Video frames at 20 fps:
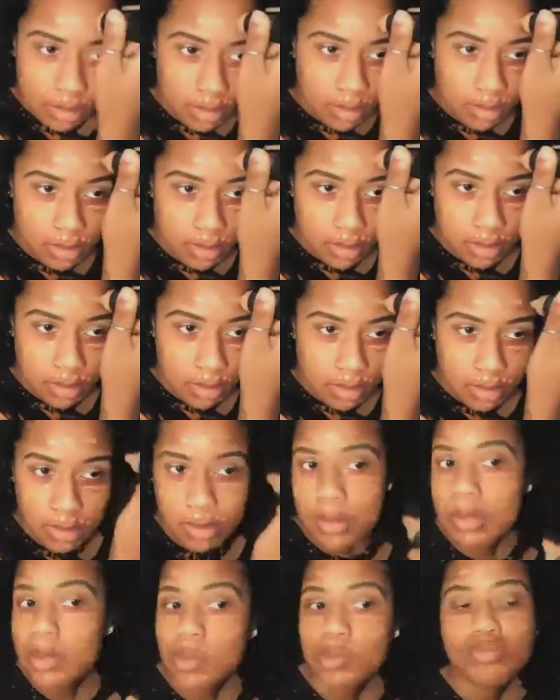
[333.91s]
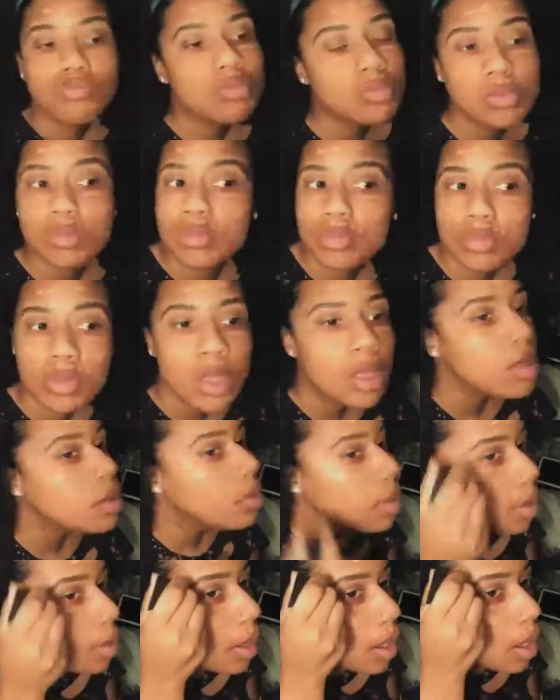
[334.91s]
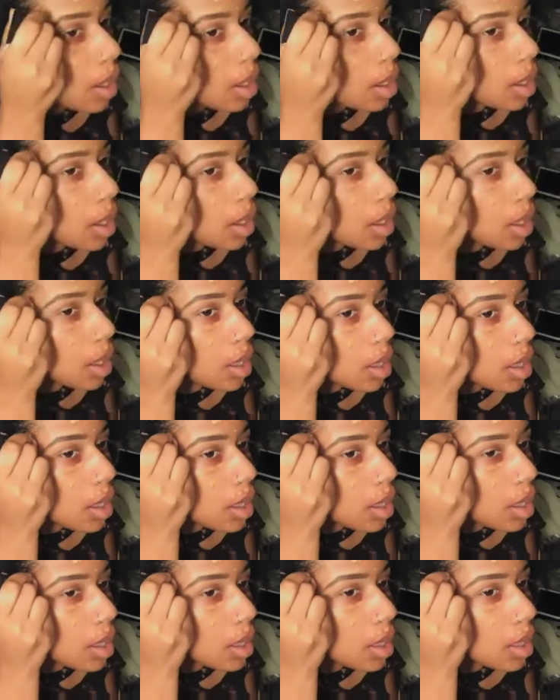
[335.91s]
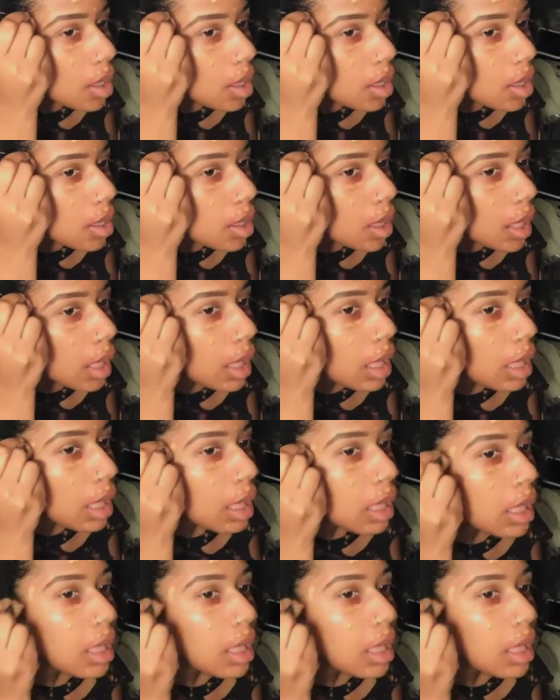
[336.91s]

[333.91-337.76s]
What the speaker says: And because if you pour in the back of your hand, you're wasting a lot of the makeup.